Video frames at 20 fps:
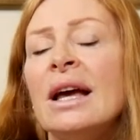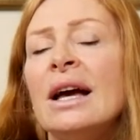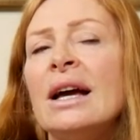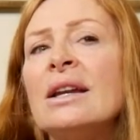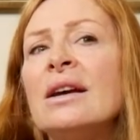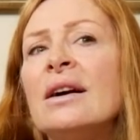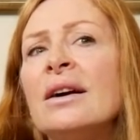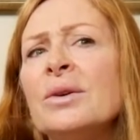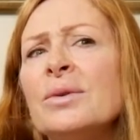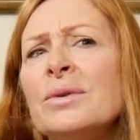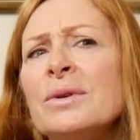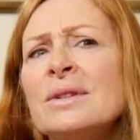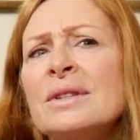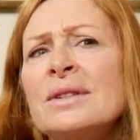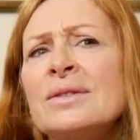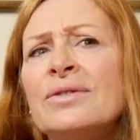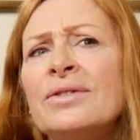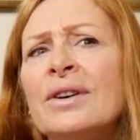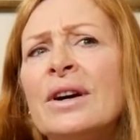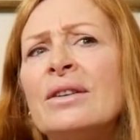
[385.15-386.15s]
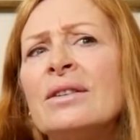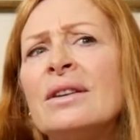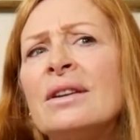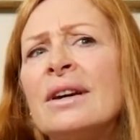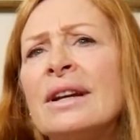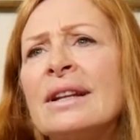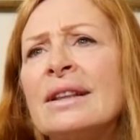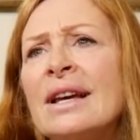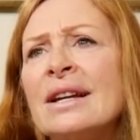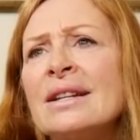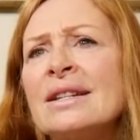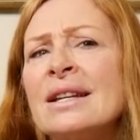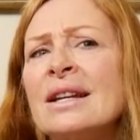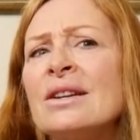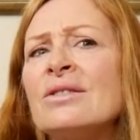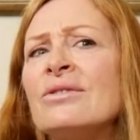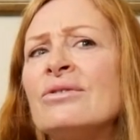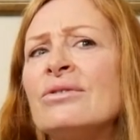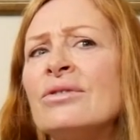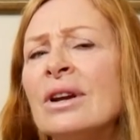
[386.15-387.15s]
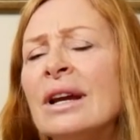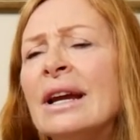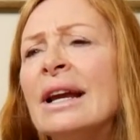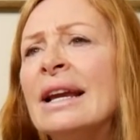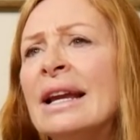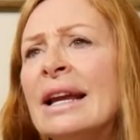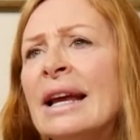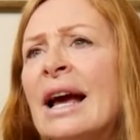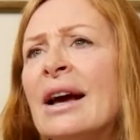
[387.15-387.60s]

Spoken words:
And I always felt like that didn't really